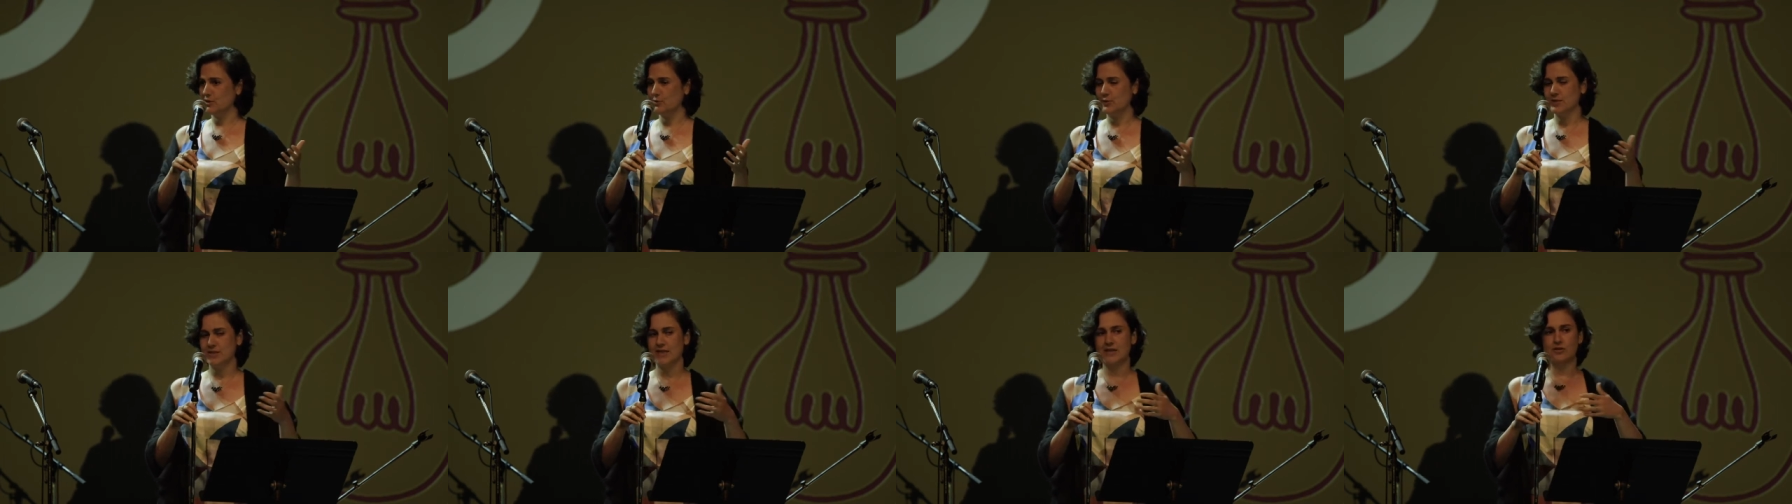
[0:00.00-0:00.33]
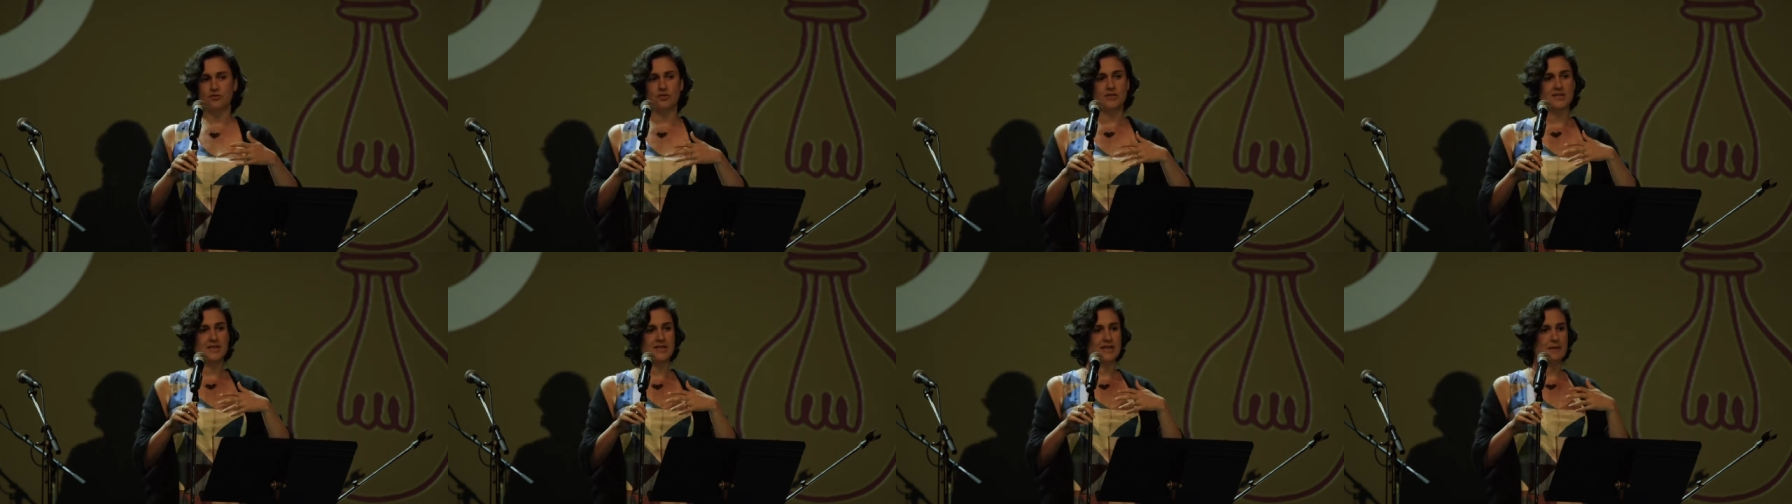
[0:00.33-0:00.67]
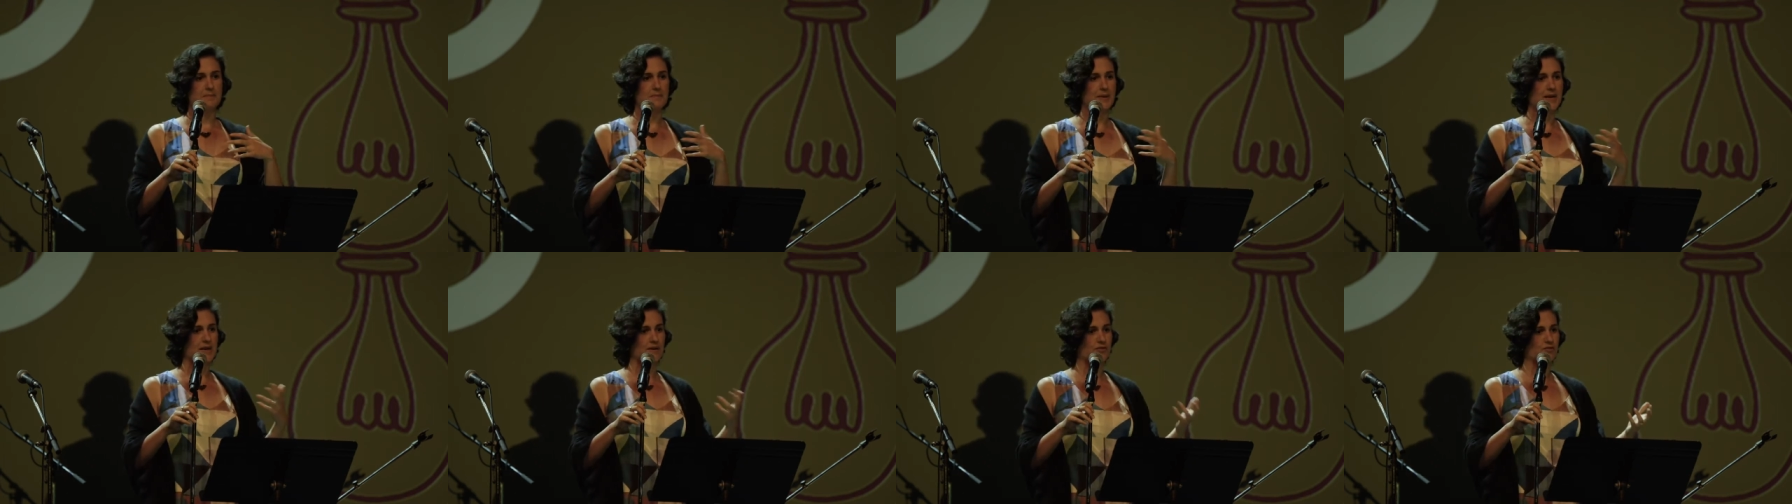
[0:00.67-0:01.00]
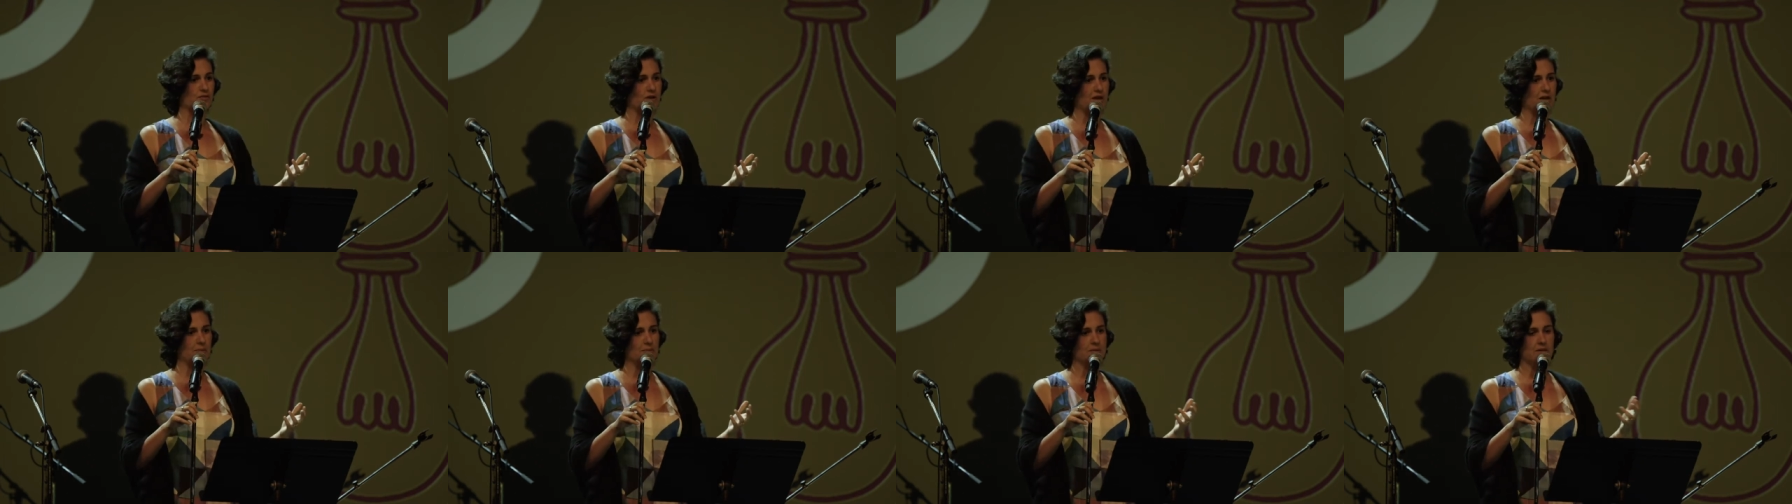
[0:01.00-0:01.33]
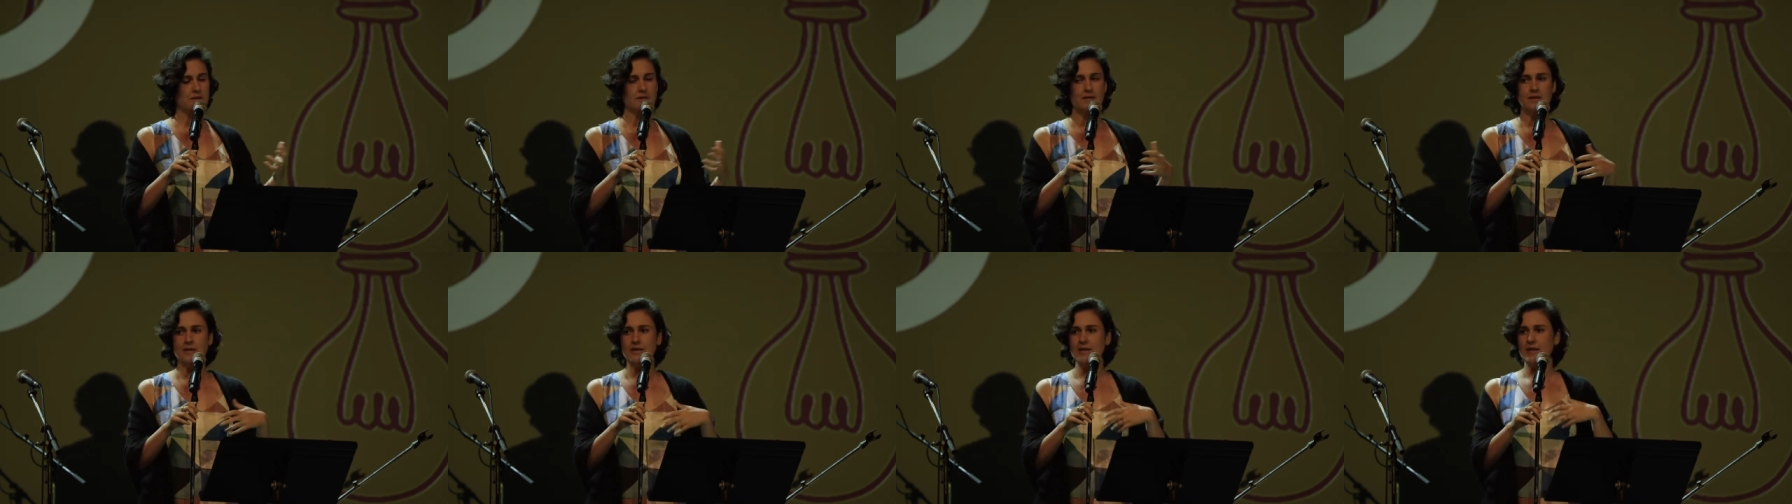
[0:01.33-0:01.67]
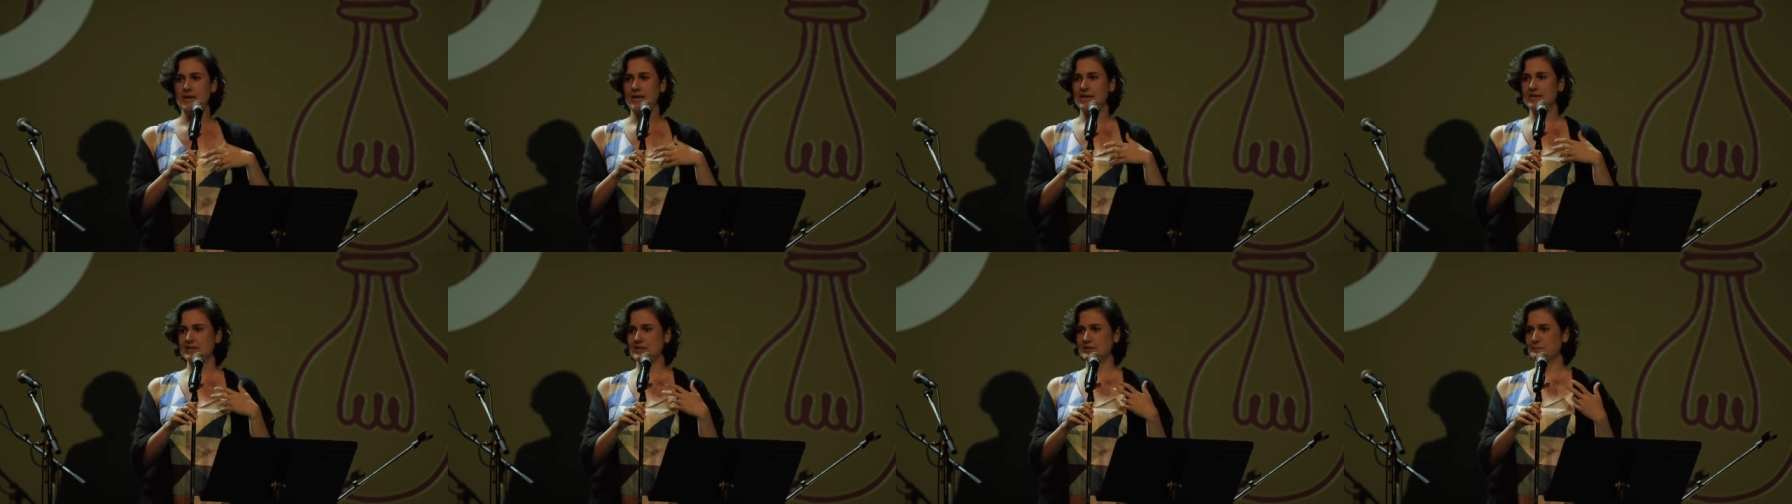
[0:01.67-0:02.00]
It was interested in melodrama
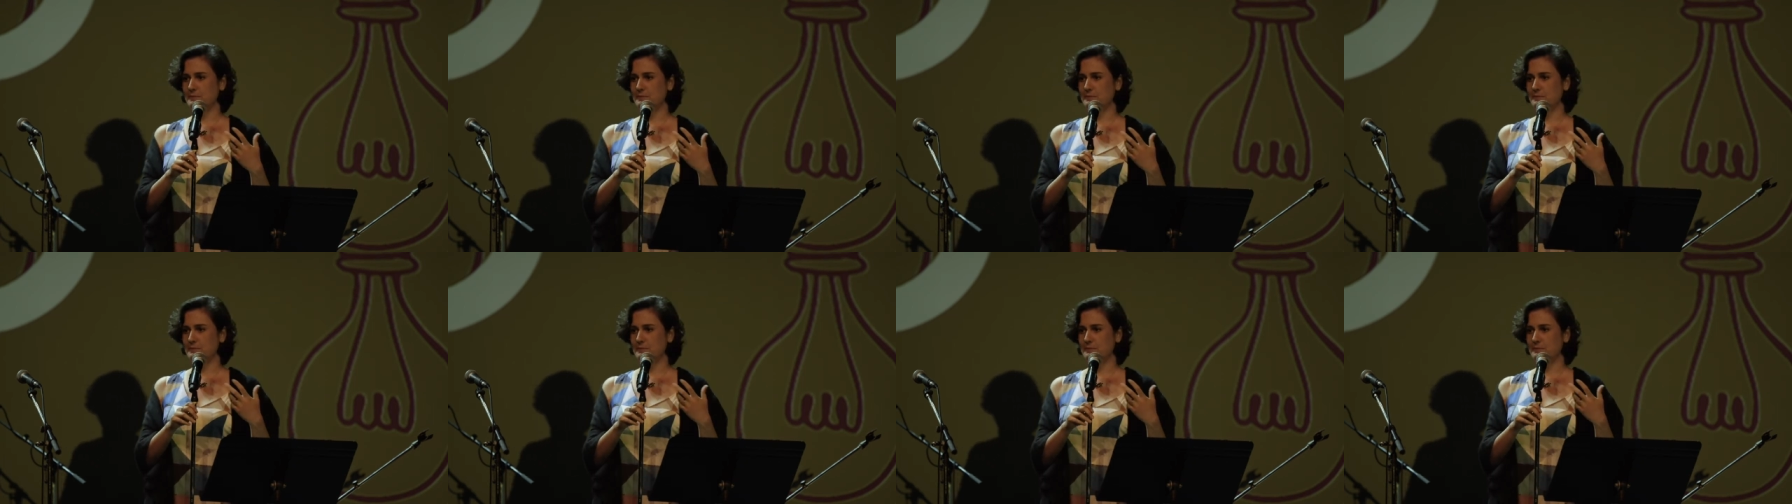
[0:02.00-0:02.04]
and